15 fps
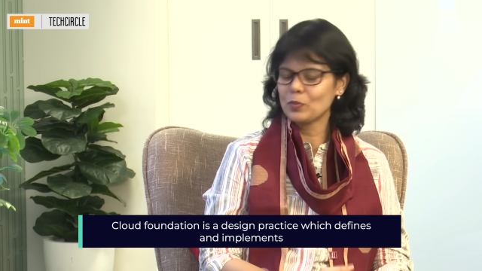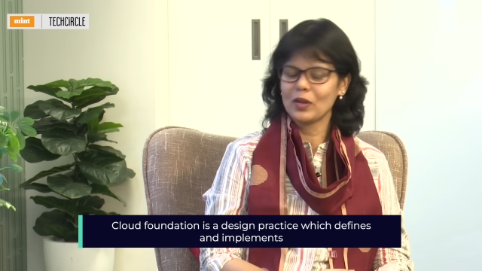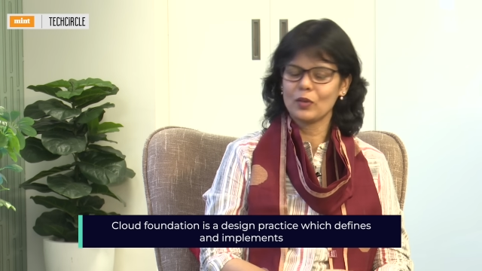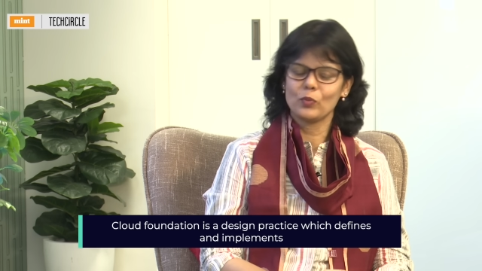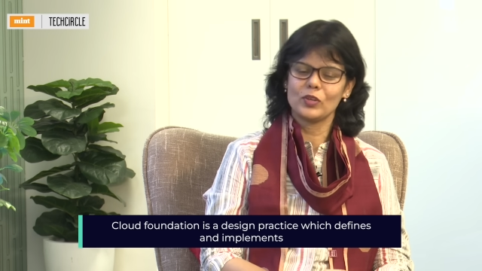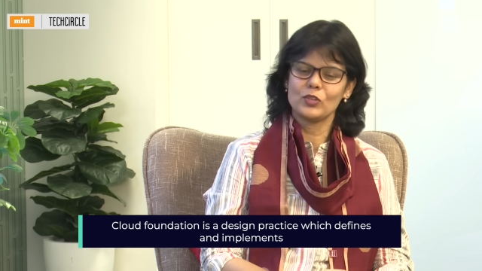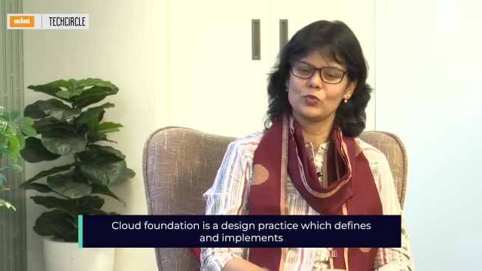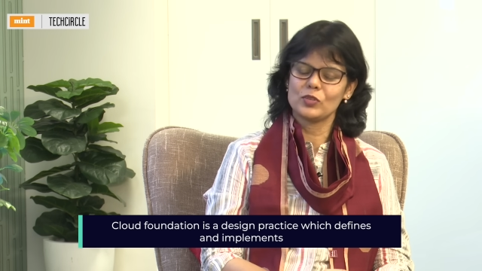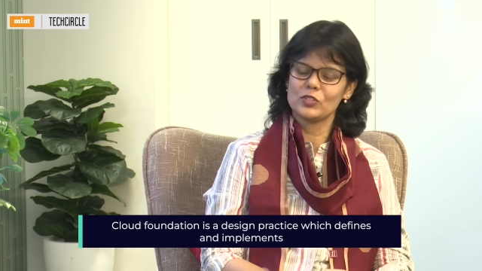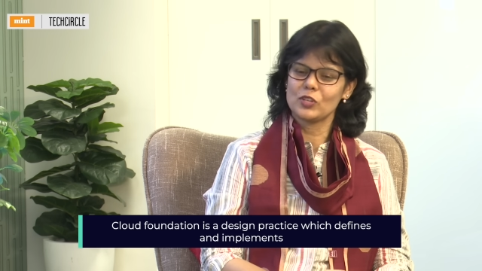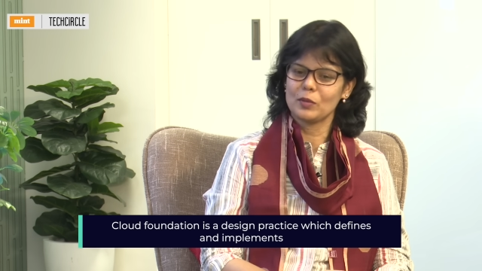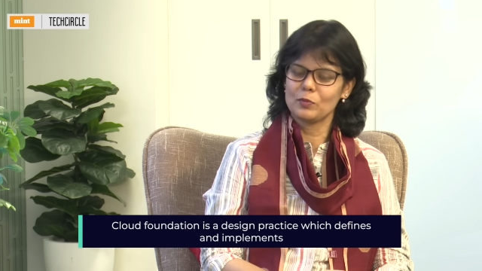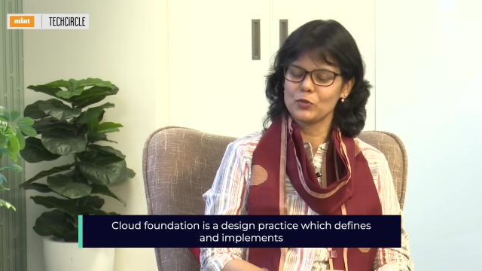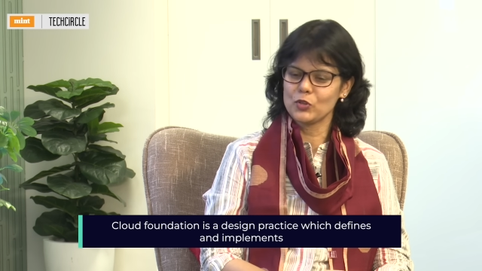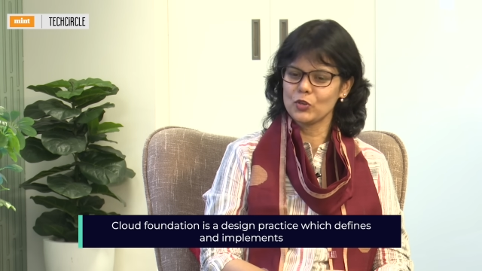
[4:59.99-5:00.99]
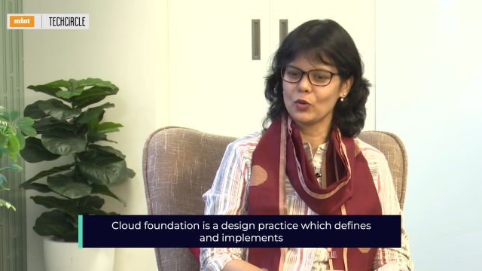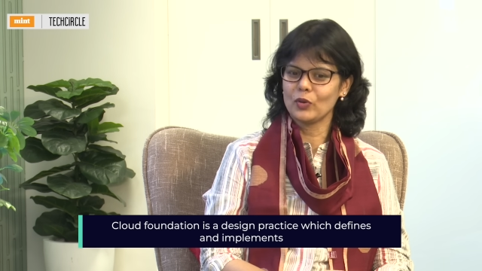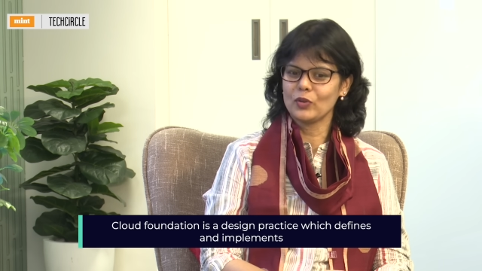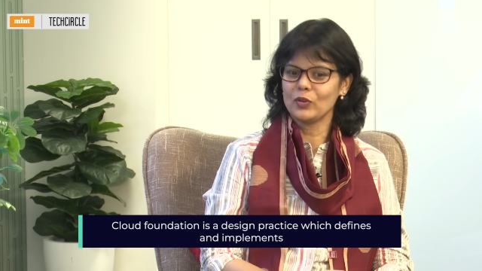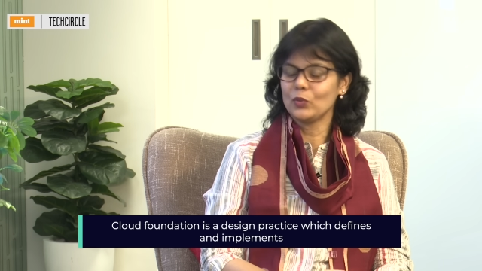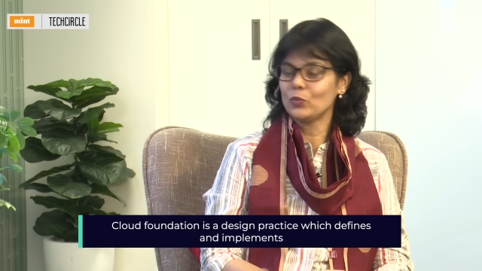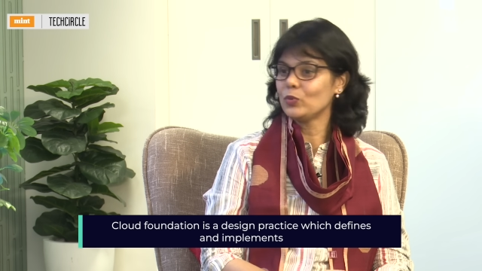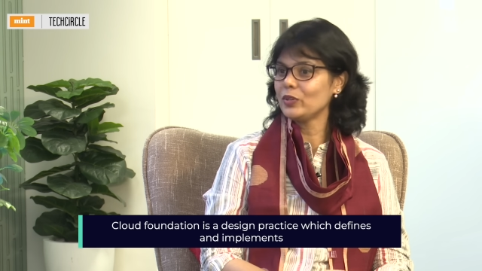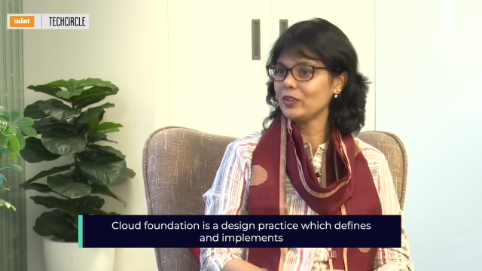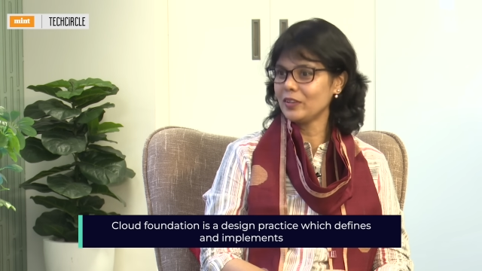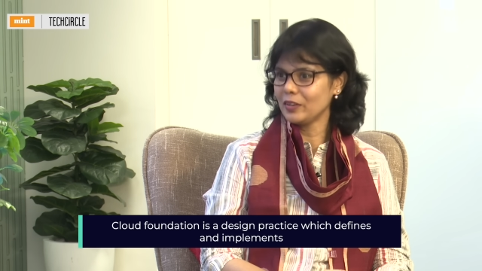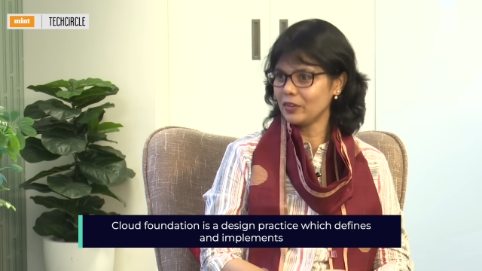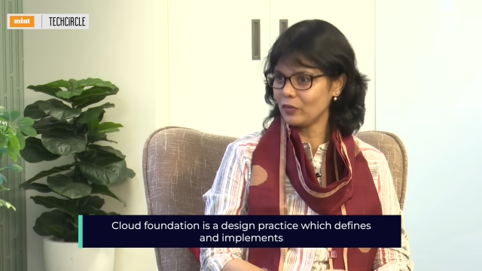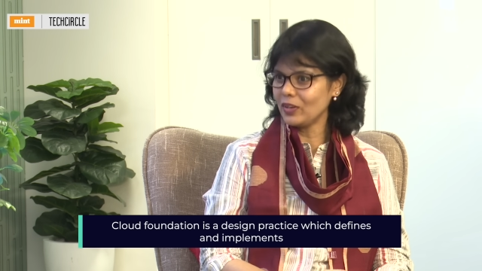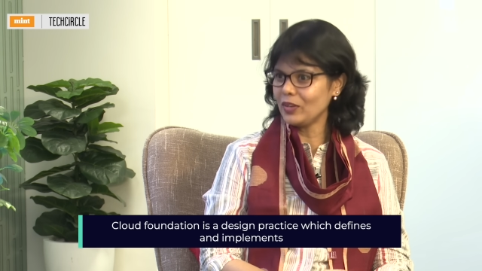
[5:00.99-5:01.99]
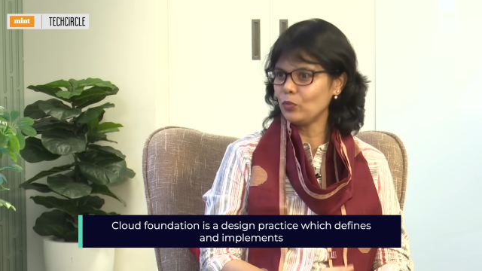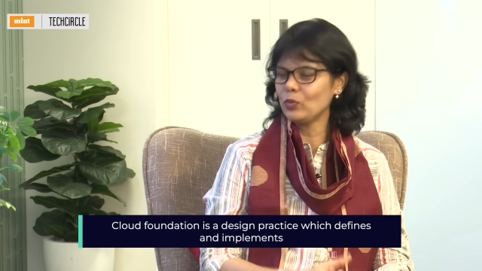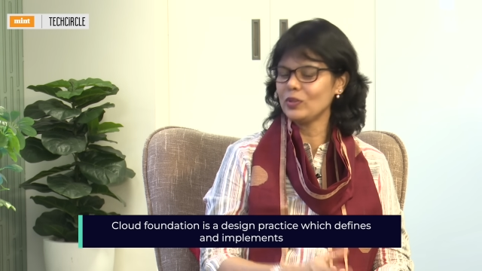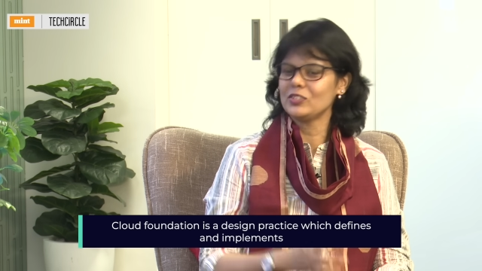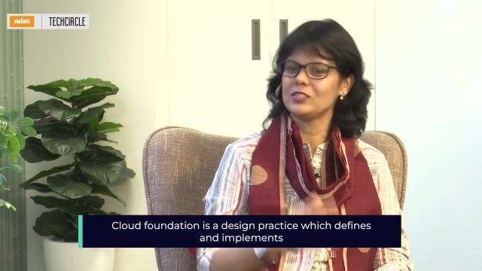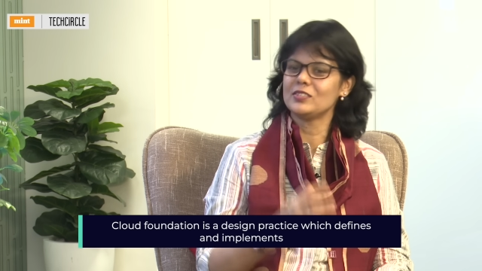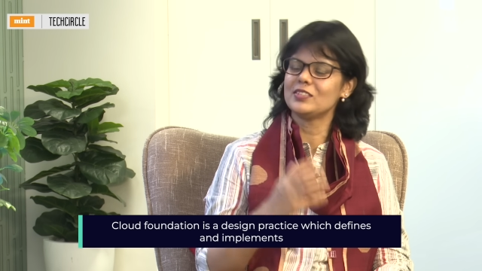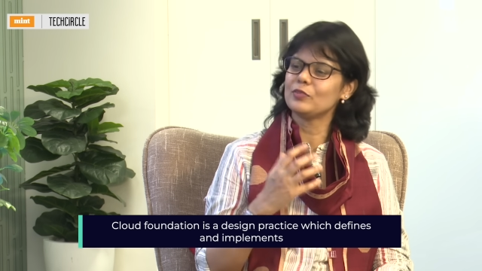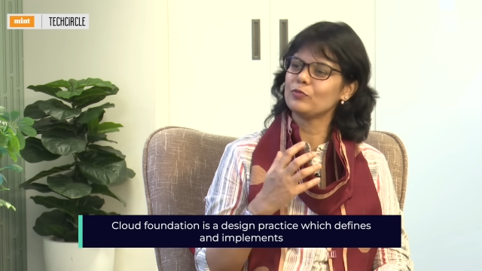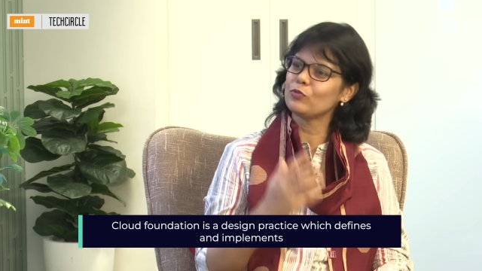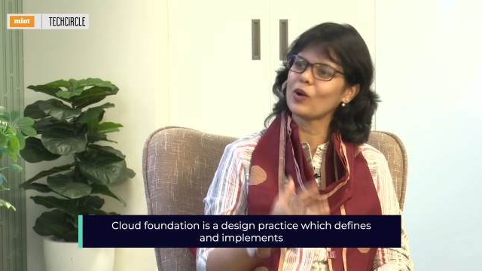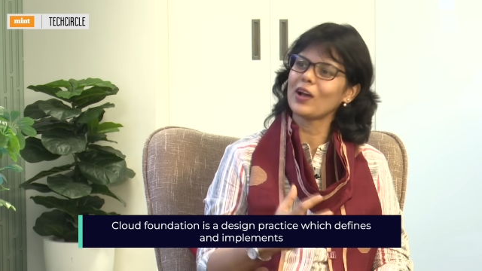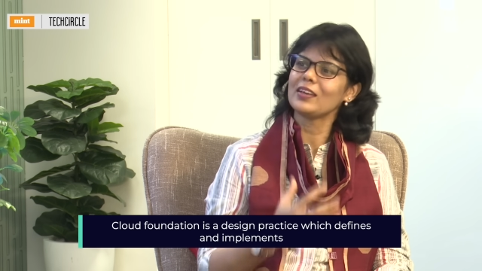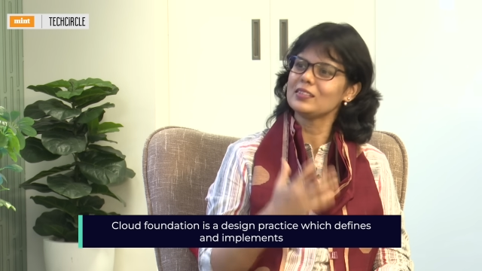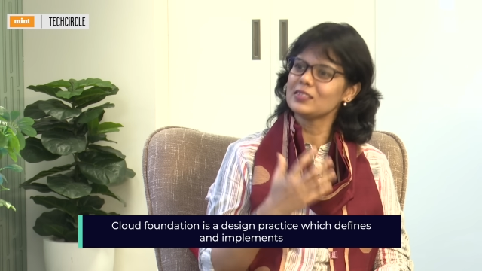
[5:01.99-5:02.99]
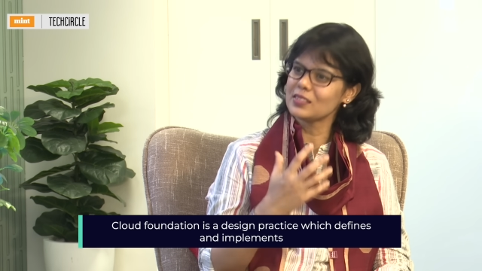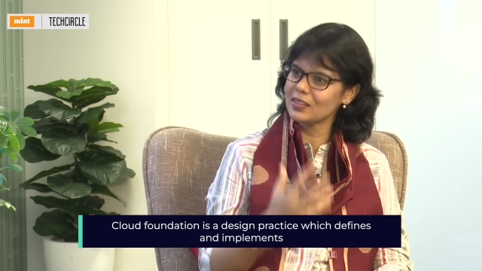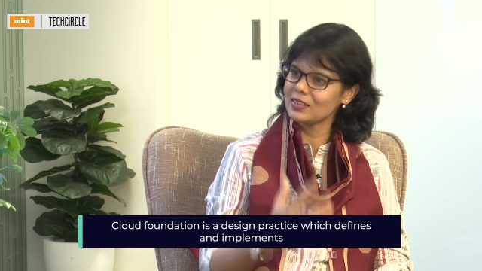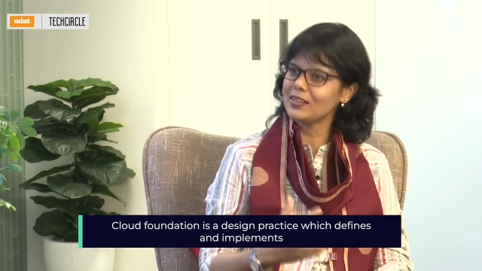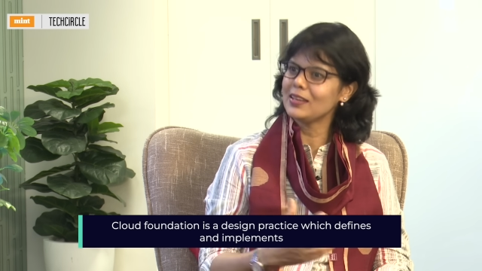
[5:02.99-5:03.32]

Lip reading: Bhavesh, which I'm sure you would agree, which defines and